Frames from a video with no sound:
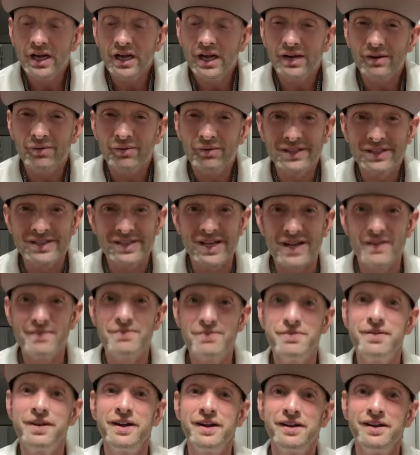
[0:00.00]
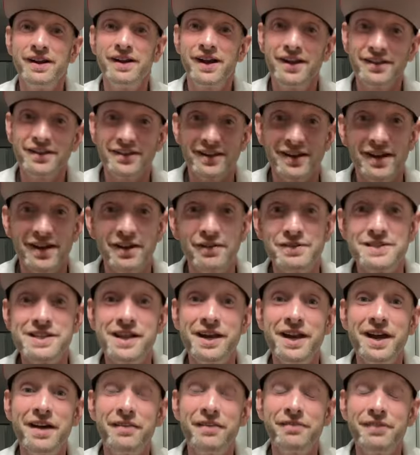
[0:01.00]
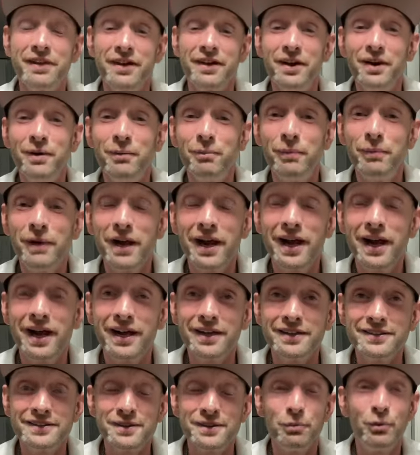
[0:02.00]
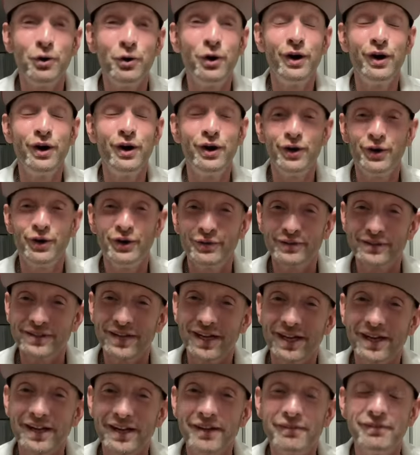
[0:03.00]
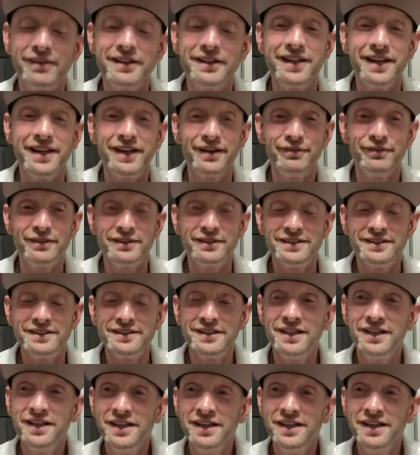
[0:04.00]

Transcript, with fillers: And once I figured out that I was gonna have to come back tomorrow, it was like everything was